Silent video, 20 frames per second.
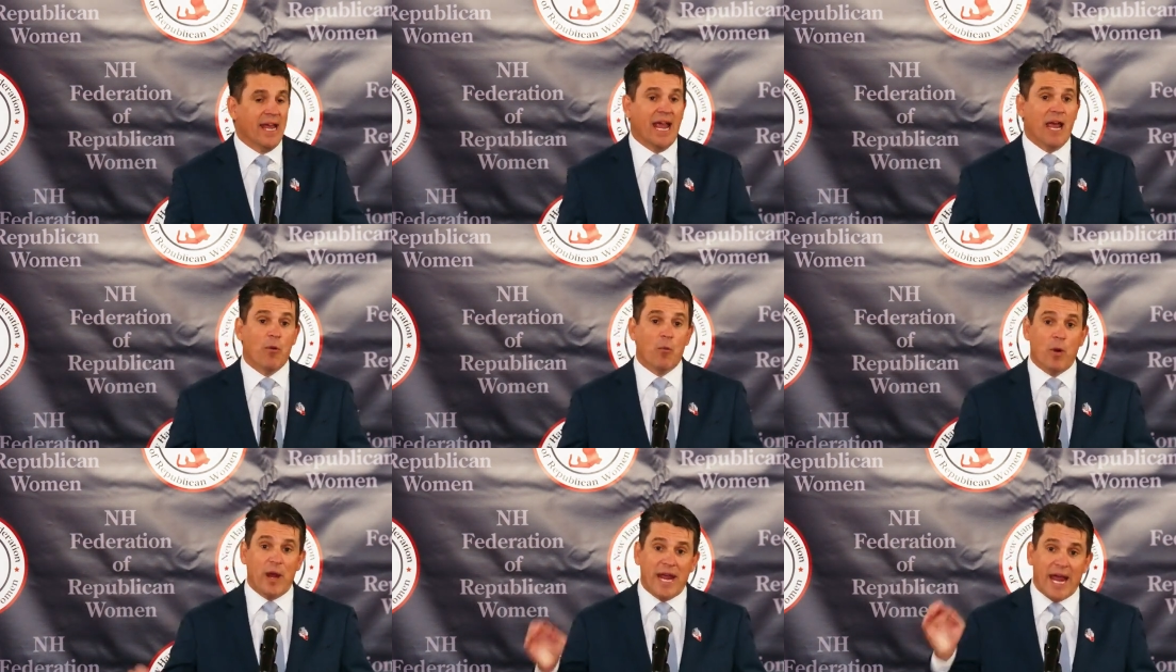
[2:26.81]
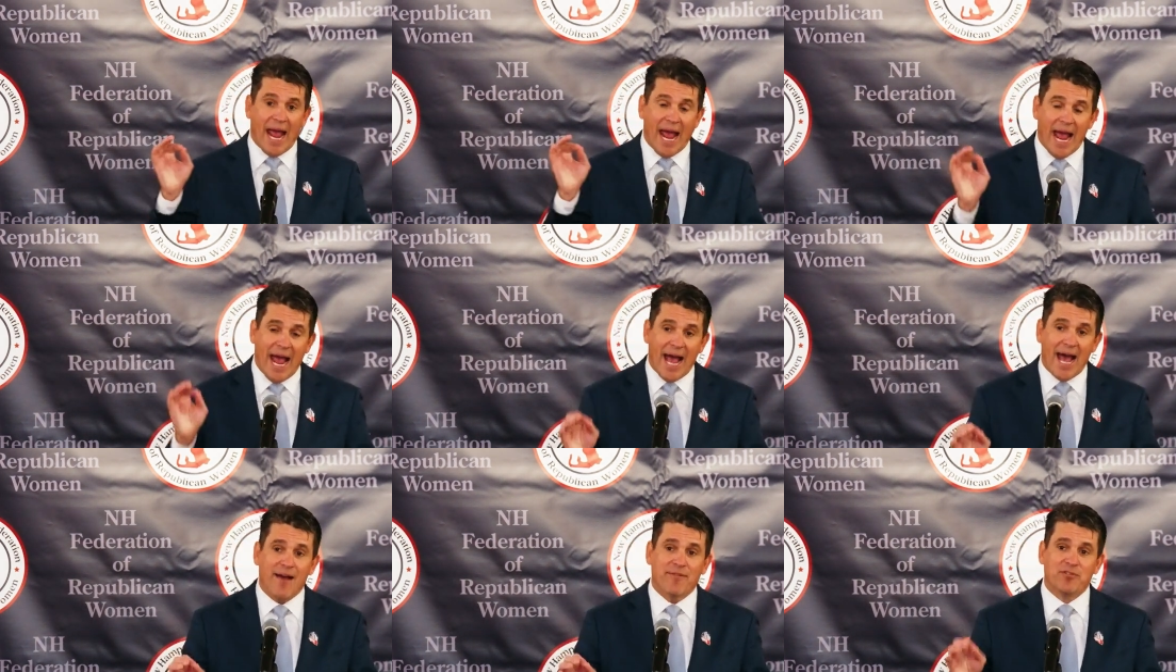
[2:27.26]
And we
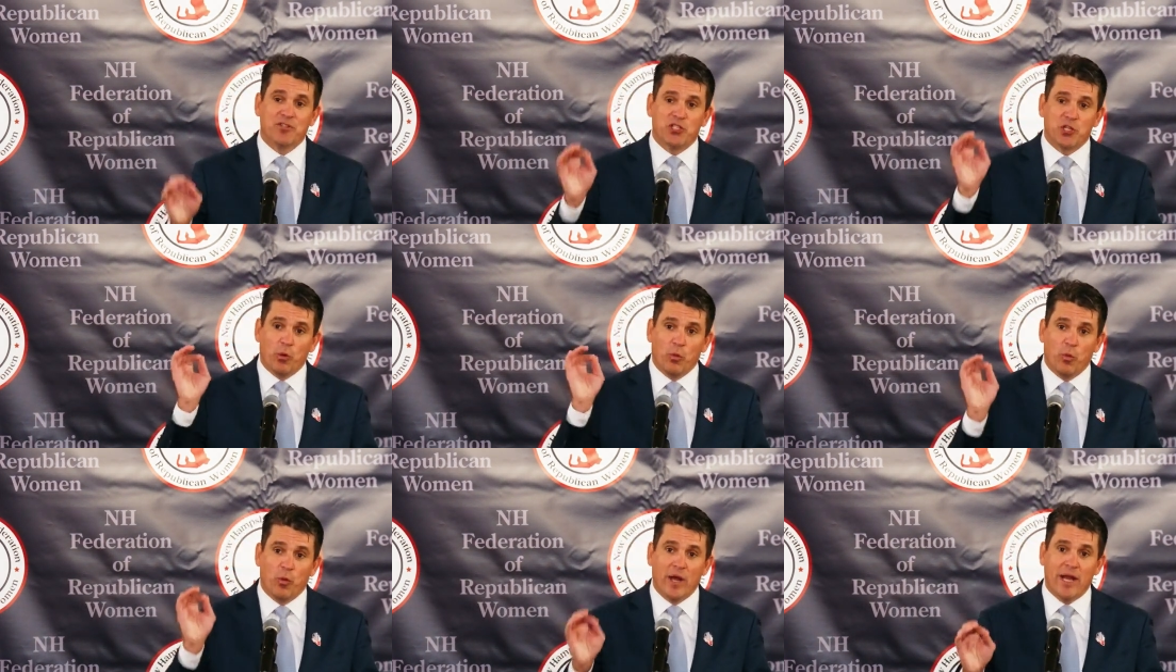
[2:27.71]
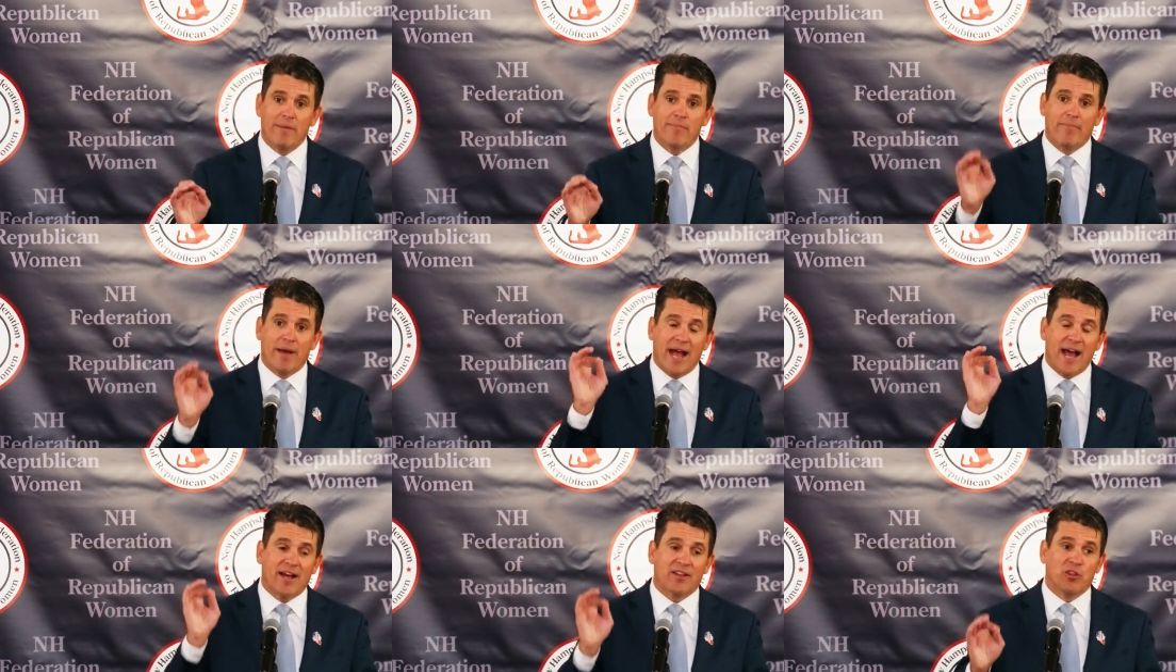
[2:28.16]
have to win
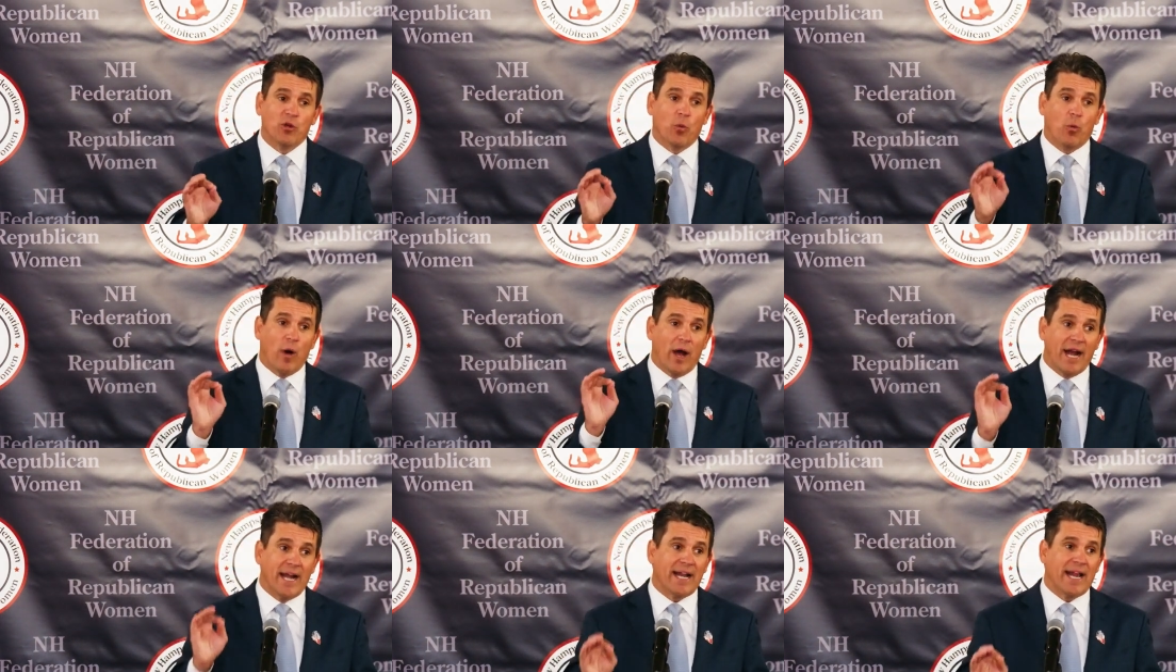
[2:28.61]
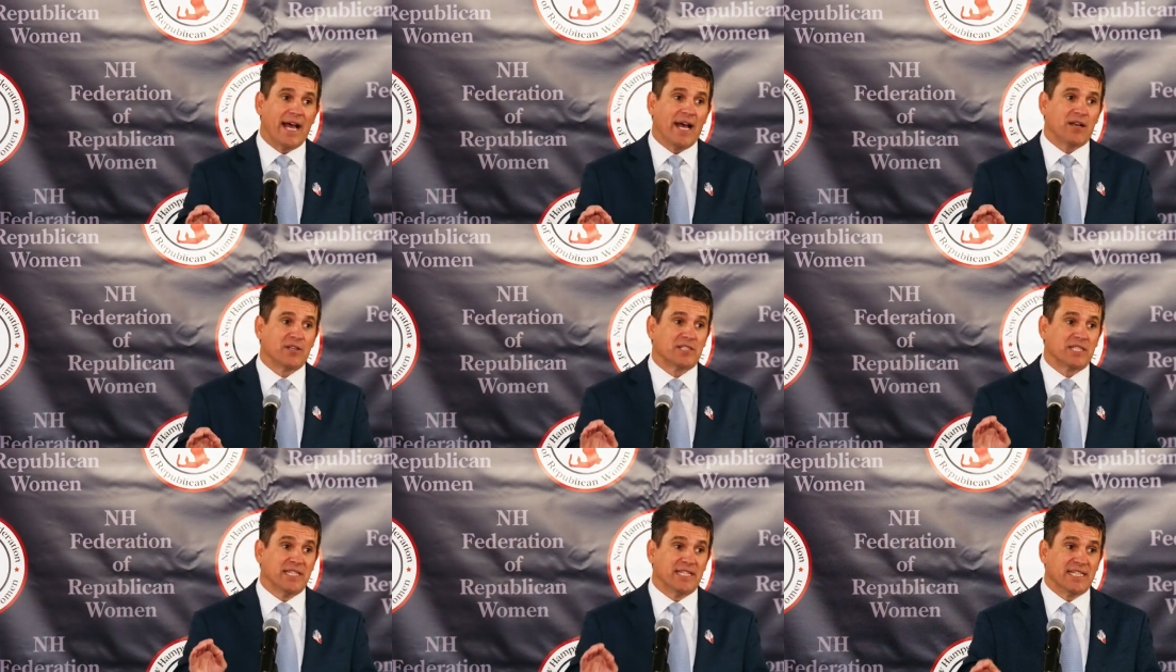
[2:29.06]
back the White
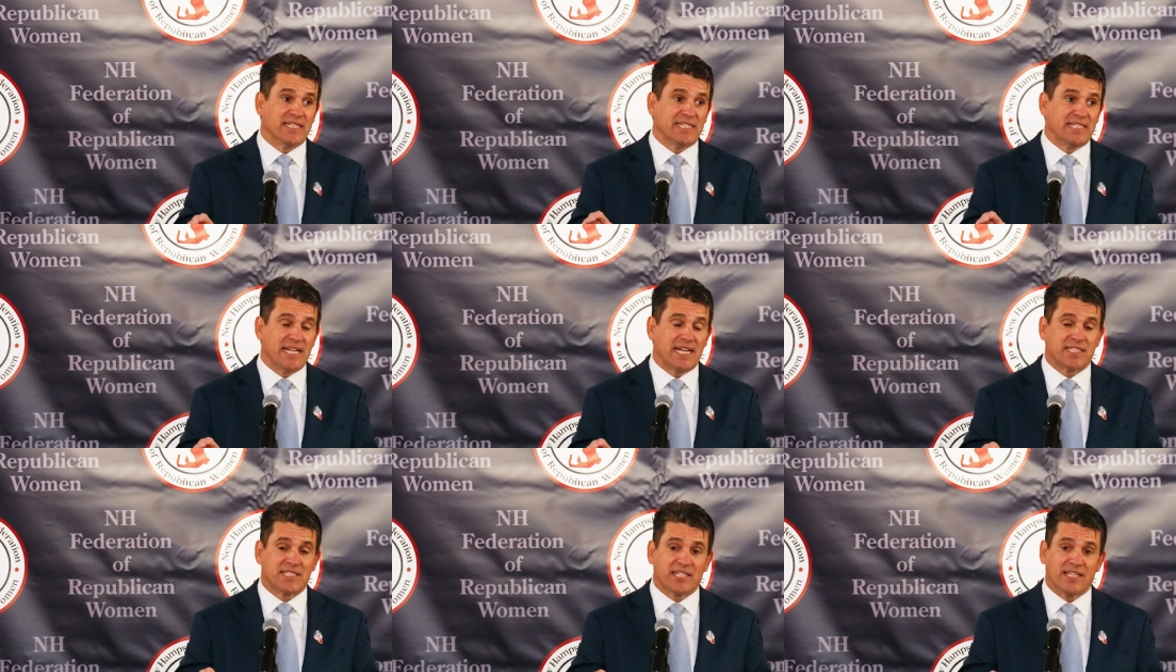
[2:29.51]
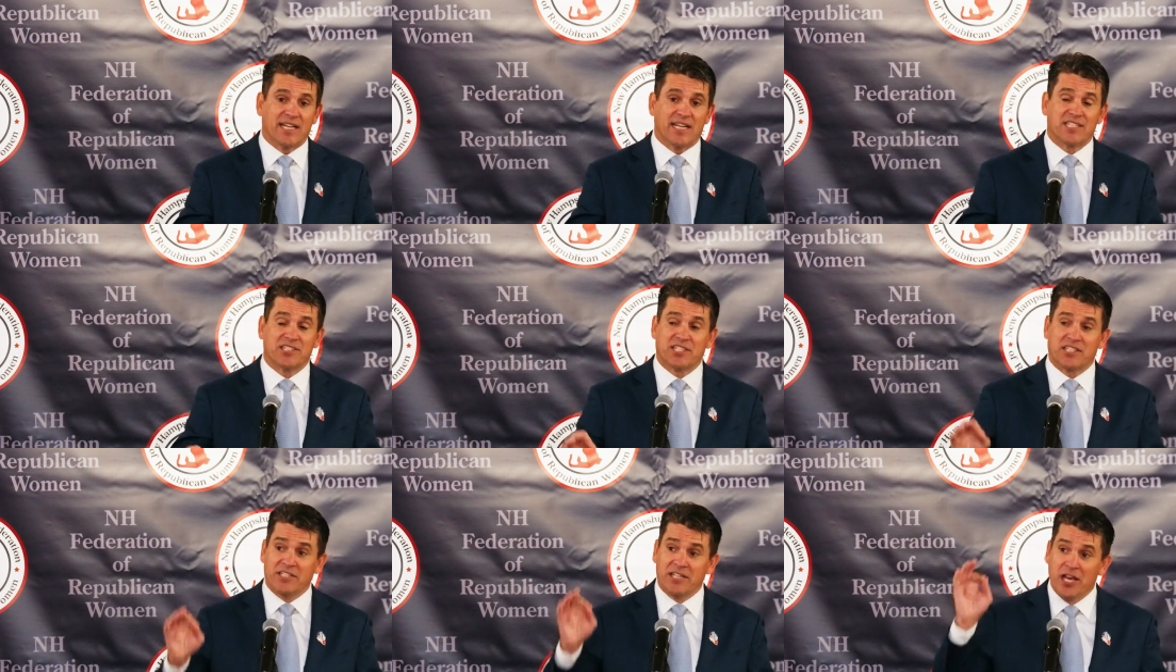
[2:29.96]
House in this next
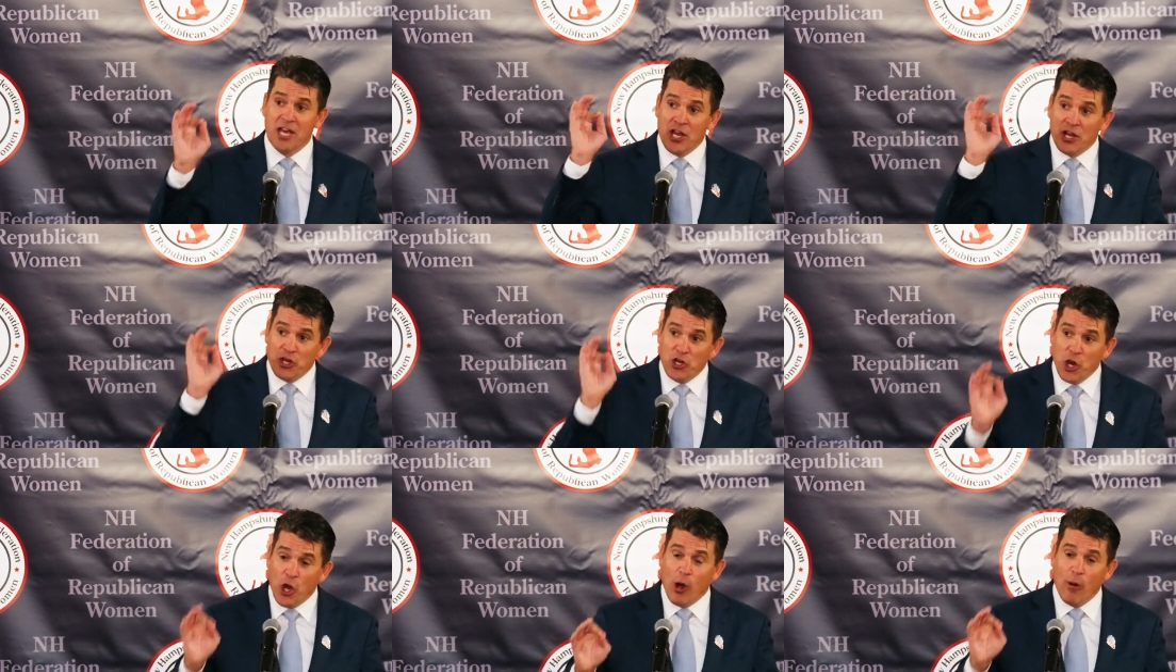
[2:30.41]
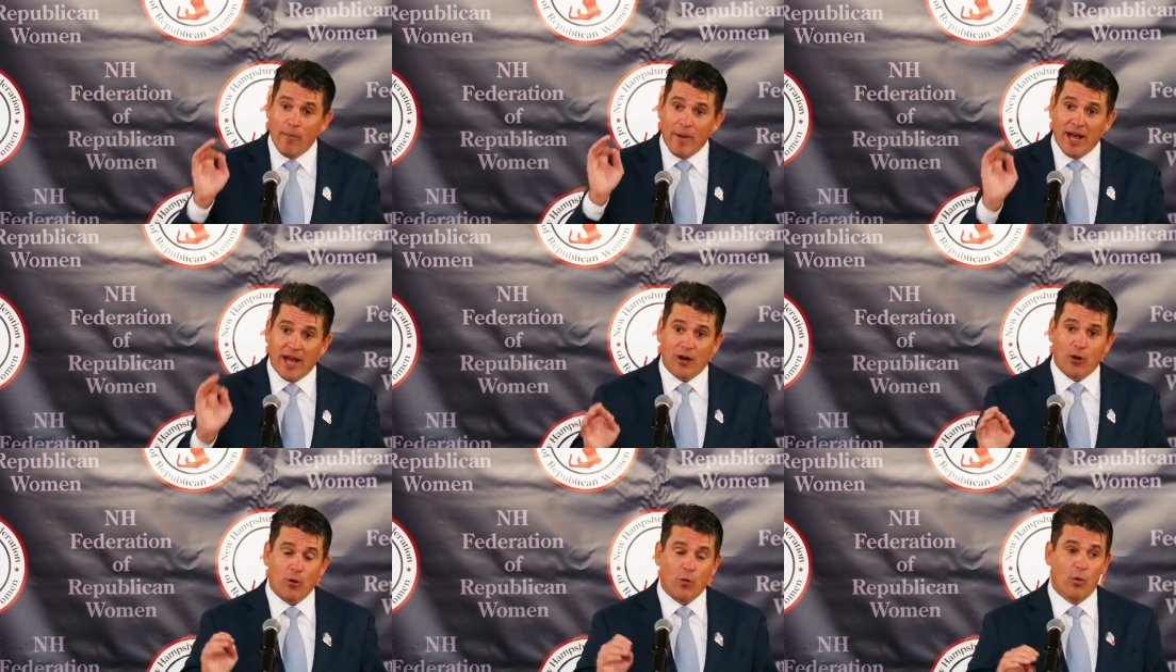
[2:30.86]
election, no
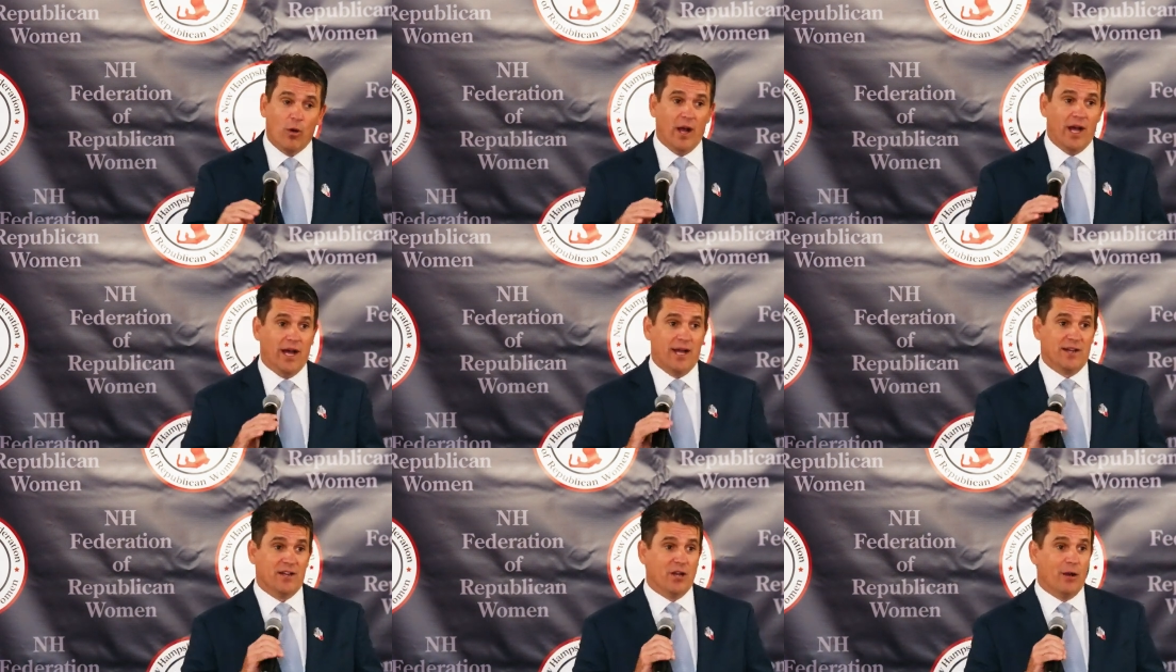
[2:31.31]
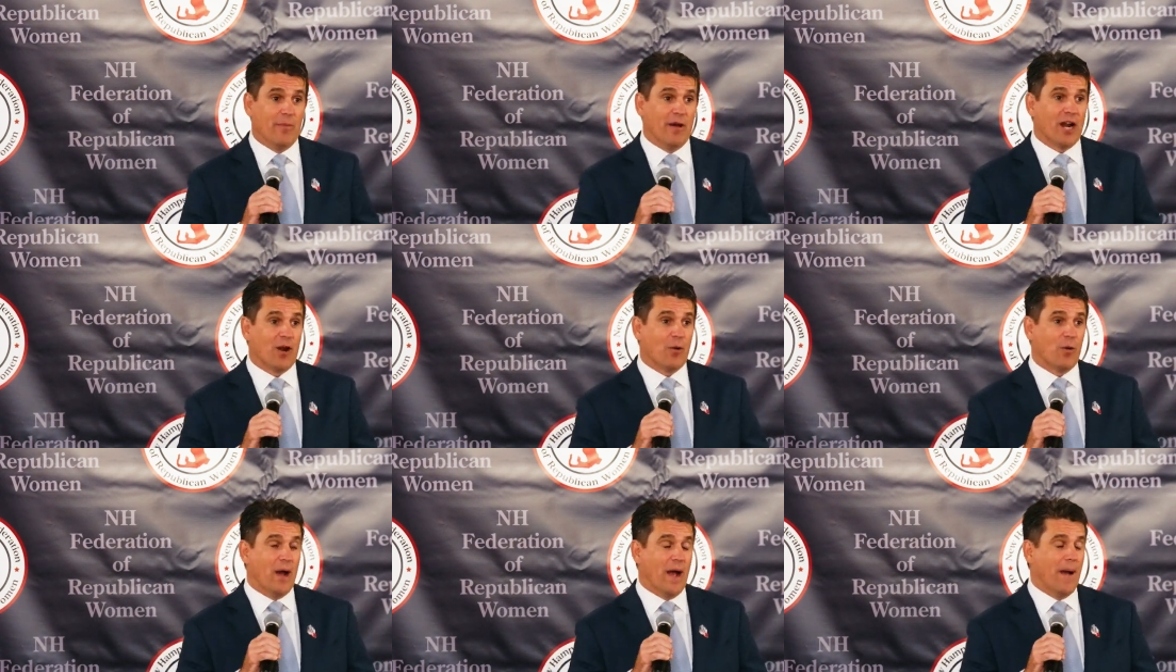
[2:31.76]
matter what, no
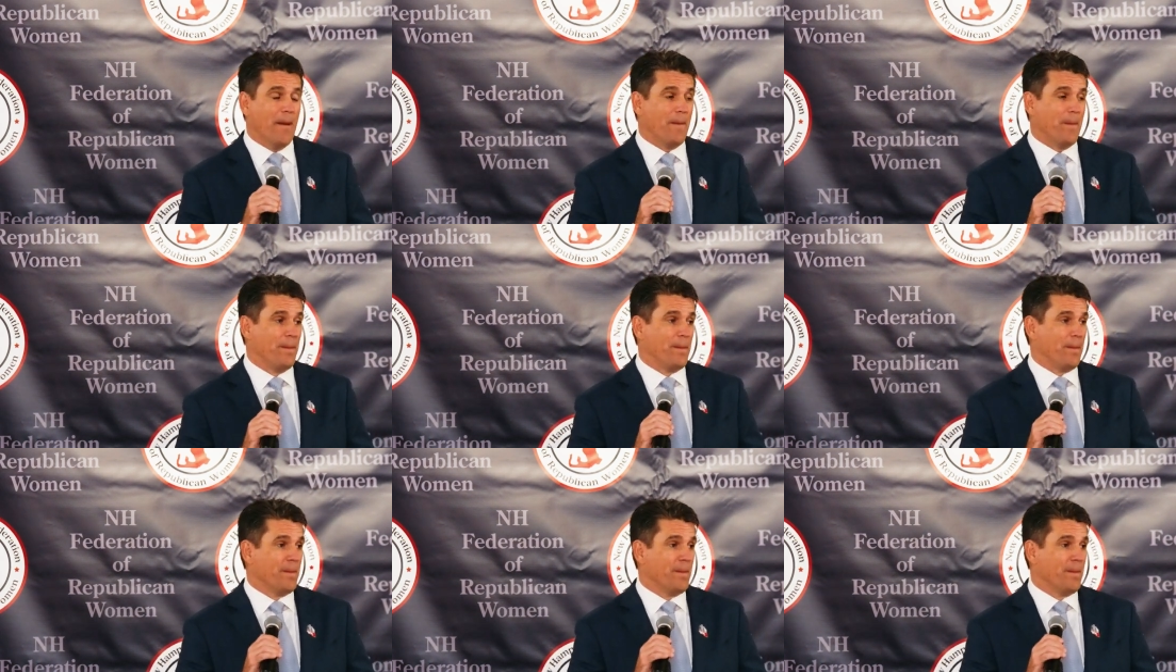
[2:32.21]
matter what.